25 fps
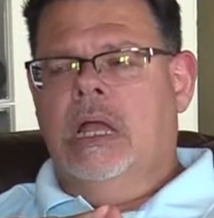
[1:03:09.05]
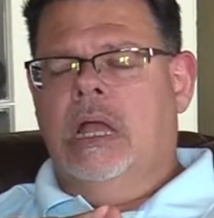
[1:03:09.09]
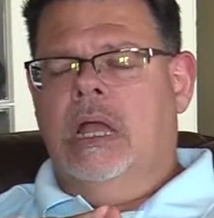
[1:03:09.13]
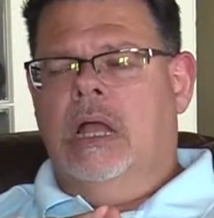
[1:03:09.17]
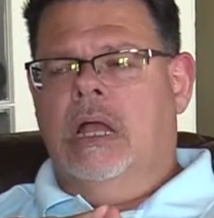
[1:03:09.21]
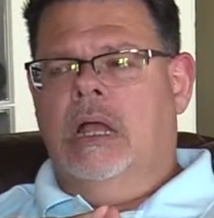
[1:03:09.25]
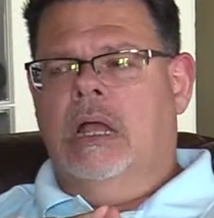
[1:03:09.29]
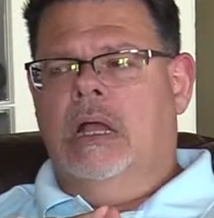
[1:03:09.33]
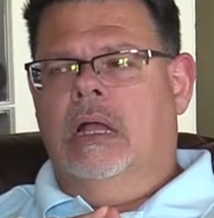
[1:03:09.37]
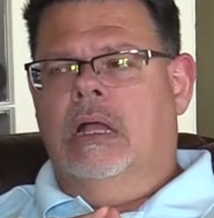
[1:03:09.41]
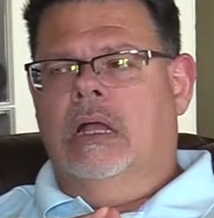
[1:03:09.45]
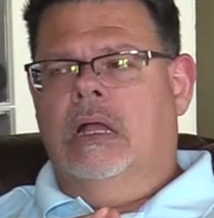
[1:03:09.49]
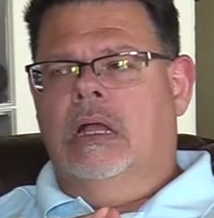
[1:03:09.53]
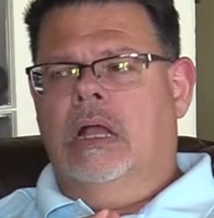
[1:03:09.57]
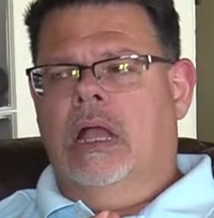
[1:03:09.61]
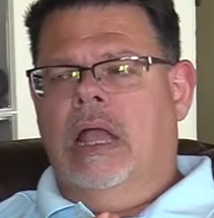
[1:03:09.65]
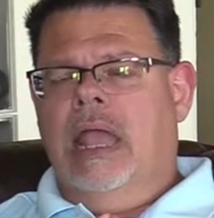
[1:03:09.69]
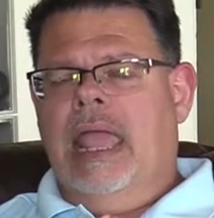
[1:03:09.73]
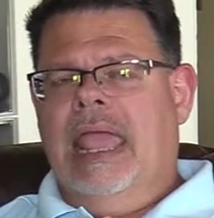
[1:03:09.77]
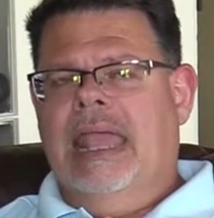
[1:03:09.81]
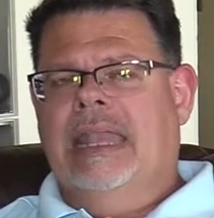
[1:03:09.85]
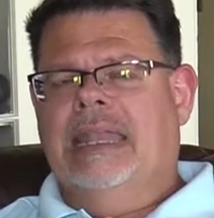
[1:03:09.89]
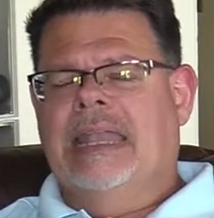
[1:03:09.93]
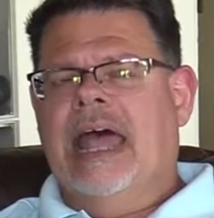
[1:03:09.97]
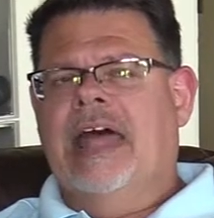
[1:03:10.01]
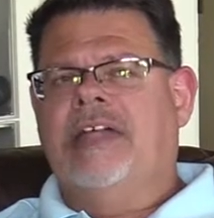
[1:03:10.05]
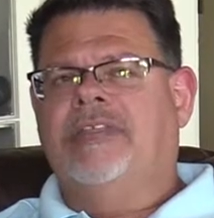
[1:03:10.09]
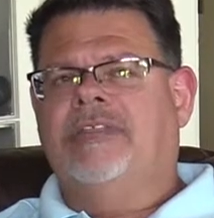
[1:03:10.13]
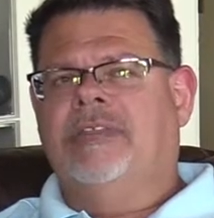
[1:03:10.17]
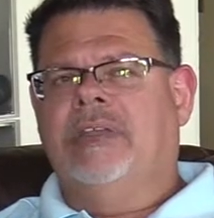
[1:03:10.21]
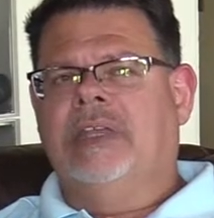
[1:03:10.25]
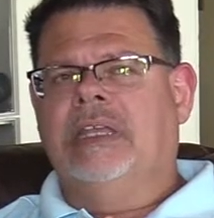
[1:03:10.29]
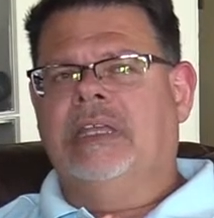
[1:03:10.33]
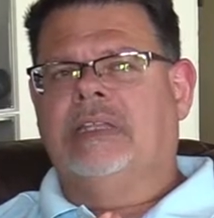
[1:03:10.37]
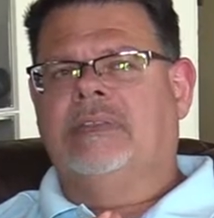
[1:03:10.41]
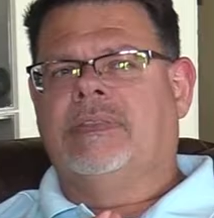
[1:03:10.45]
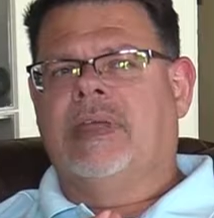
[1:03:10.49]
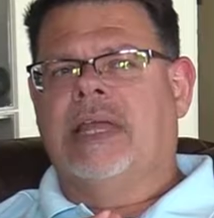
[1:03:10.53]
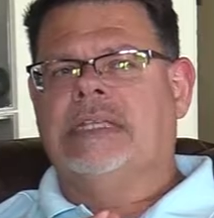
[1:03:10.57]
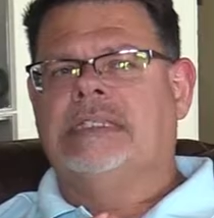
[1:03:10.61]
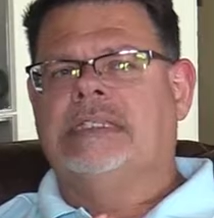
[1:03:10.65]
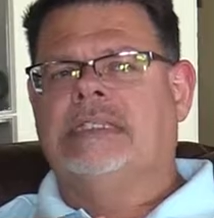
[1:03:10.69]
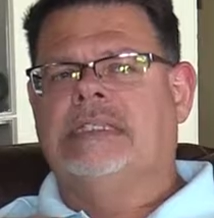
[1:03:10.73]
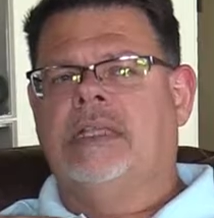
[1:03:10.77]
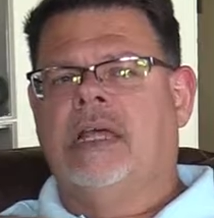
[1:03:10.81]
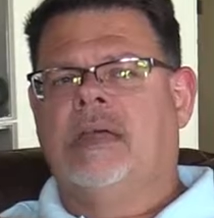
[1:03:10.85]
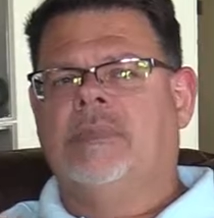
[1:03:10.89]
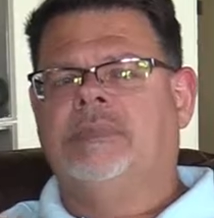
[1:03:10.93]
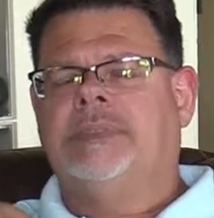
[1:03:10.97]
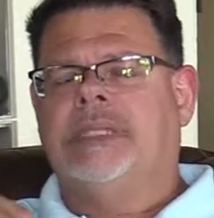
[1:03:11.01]
And I think that
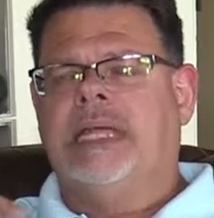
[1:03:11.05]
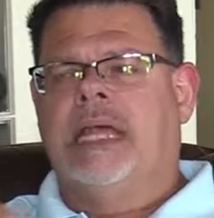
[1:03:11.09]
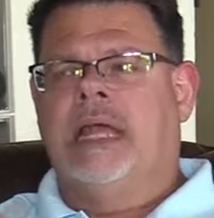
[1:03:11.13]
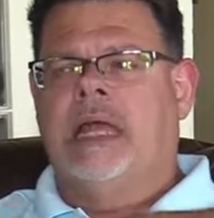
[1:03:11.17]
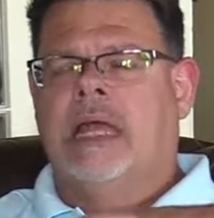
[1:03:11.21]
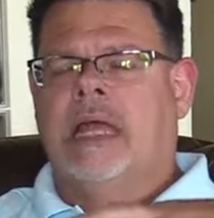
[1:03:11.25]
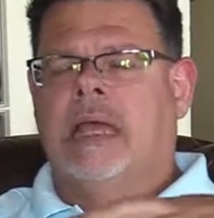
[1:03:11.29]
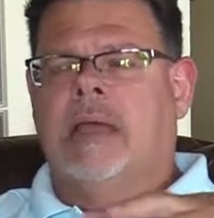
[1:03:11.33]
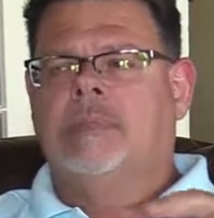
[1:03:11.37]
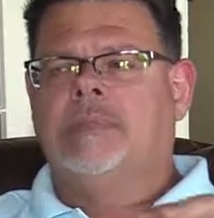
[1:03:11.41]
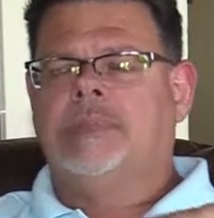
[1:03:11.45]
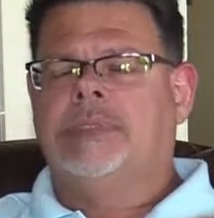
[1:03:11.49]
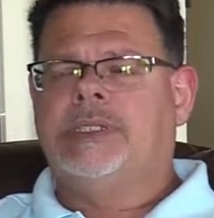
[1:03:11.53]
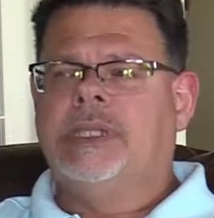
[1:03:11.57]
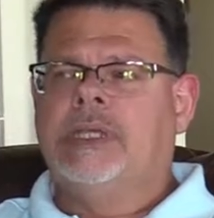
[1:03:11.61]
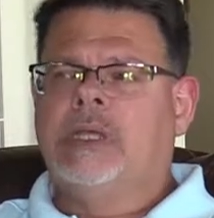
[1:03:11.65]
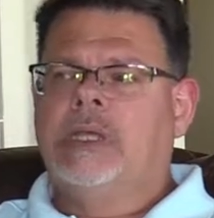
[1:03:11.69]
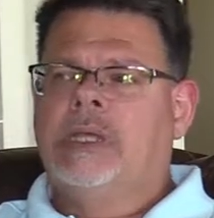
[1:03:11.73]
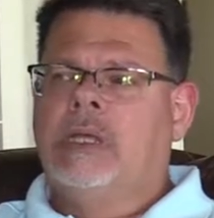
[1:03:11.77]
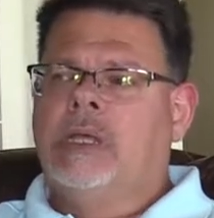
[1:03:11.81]
sometimes